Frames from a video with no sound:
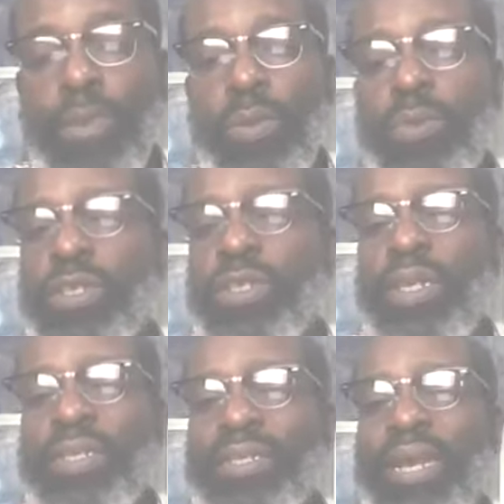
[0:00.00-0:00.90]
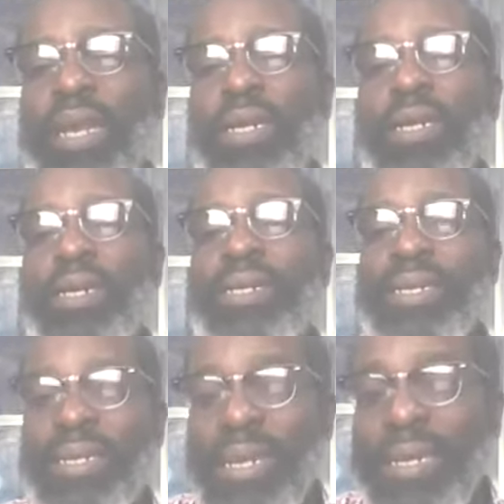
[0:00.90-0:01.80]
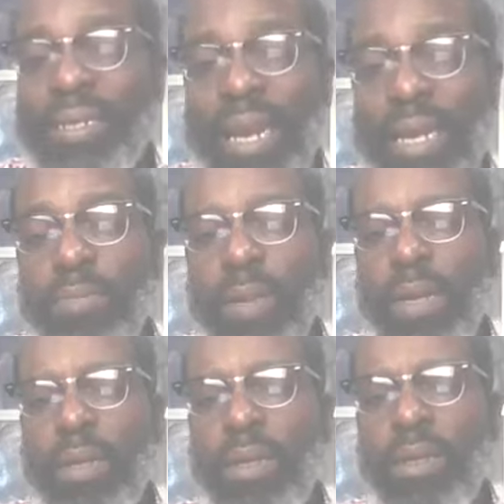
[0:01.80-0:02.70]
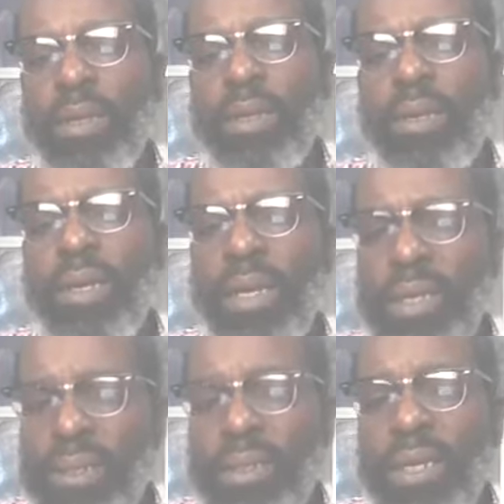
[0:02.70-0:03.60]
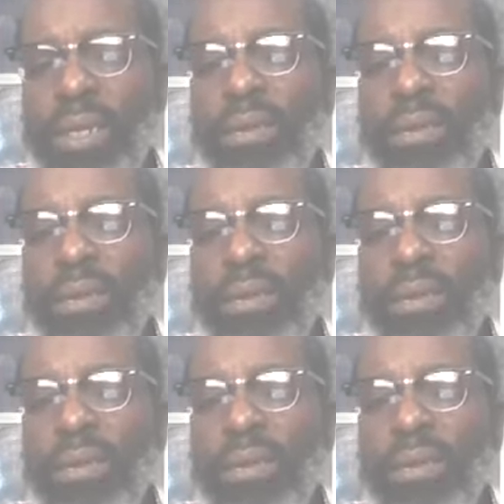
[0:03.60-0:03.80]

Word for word: which does not dictate me, it still